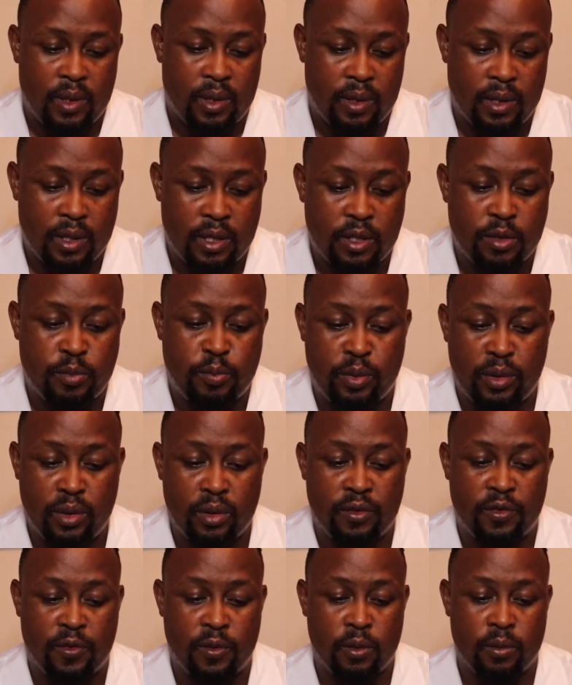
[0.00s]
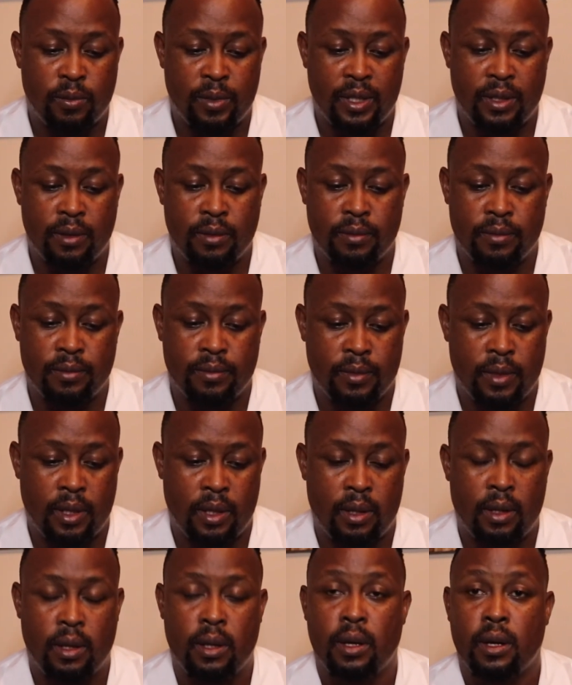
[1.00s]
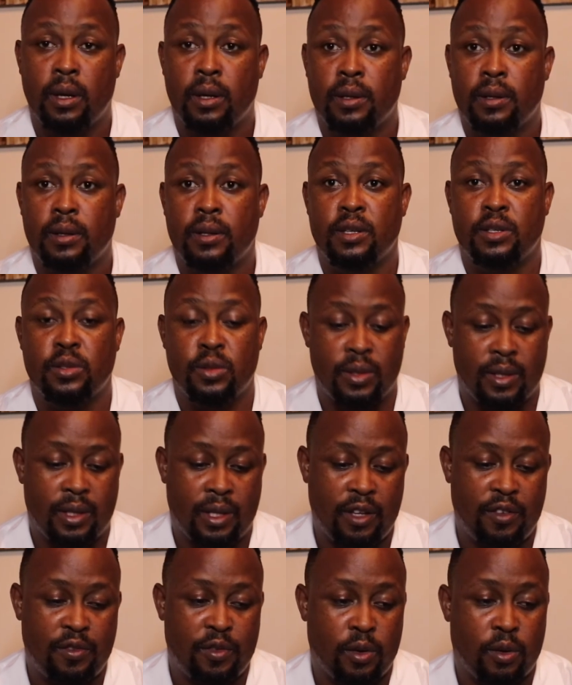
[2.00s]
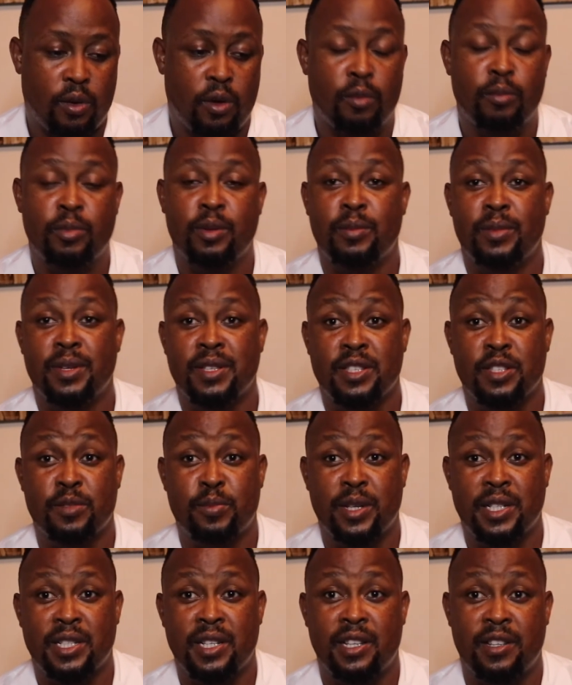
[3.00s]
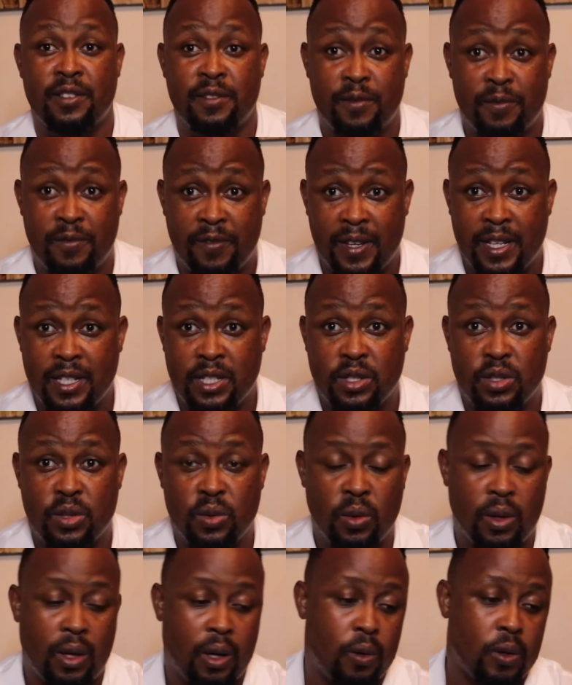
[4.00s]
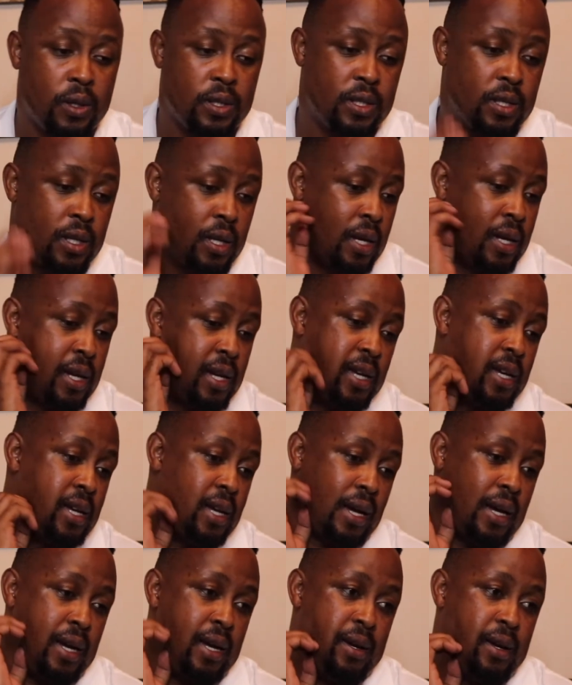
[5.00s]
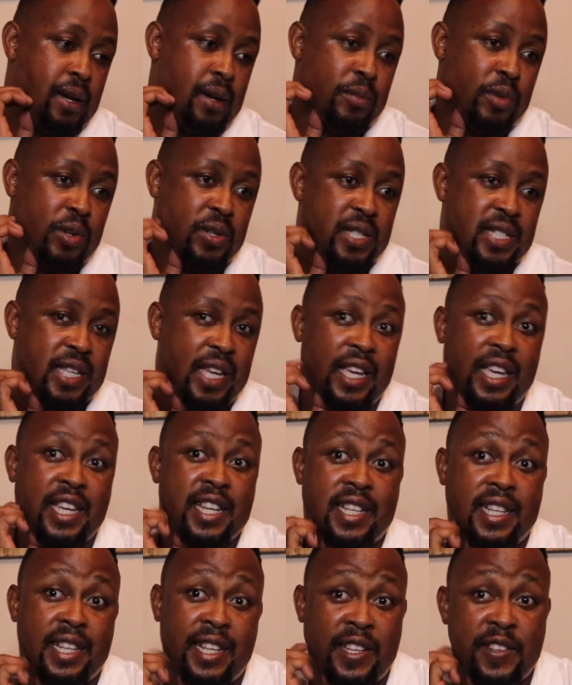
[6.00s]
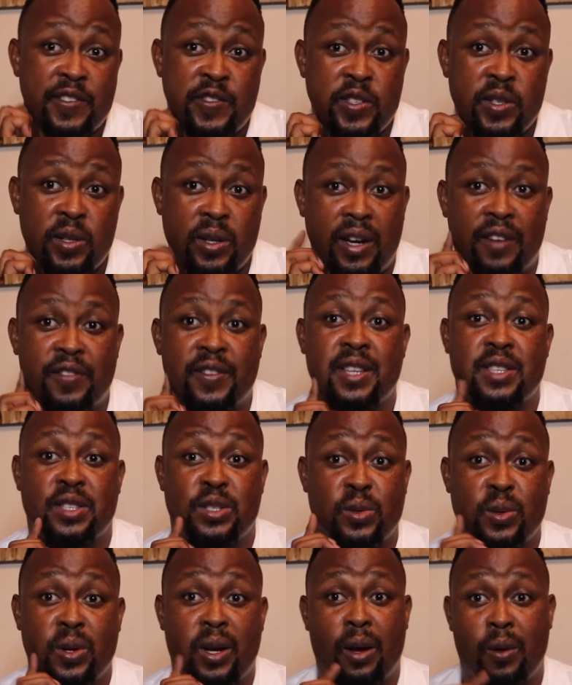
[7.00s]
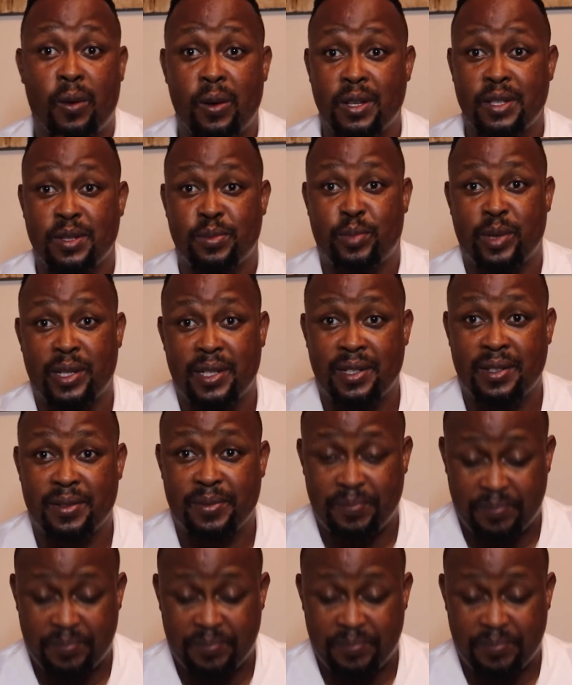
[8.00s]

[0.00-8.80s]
this is beautiful, man. This will give you compliments, especially the first 2 hours. I'm not saying it leaves you after 2 hours, but